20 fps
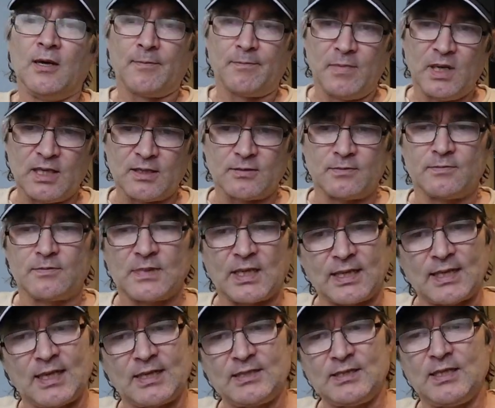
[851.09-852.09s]
But
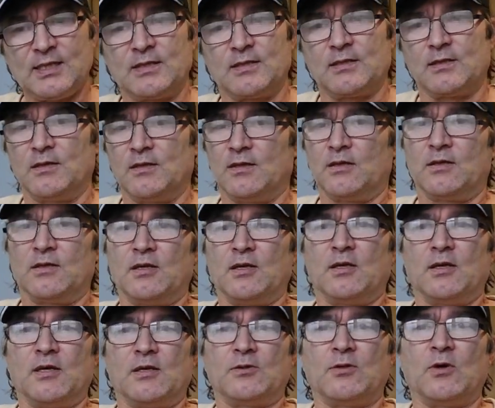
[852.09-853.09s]
like I said,
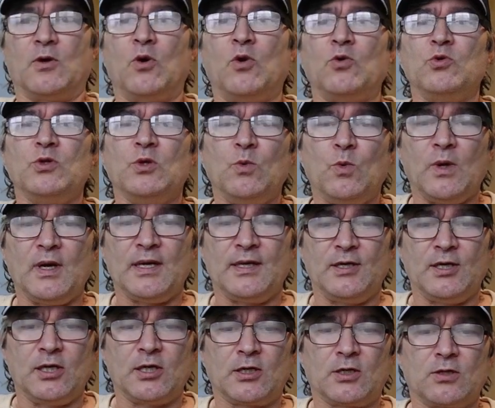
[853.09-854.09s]
the only way
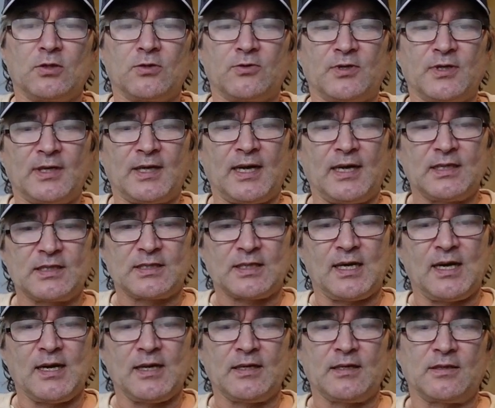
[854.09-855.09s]
you're going to learn the night
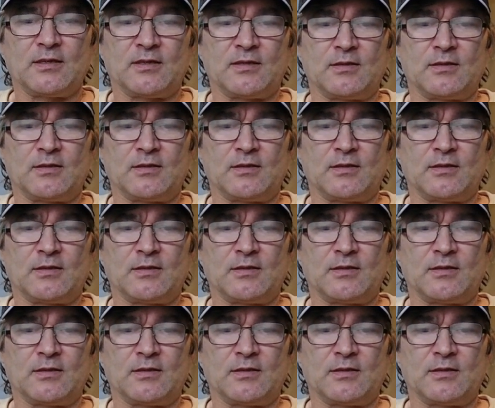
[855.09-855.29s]
sky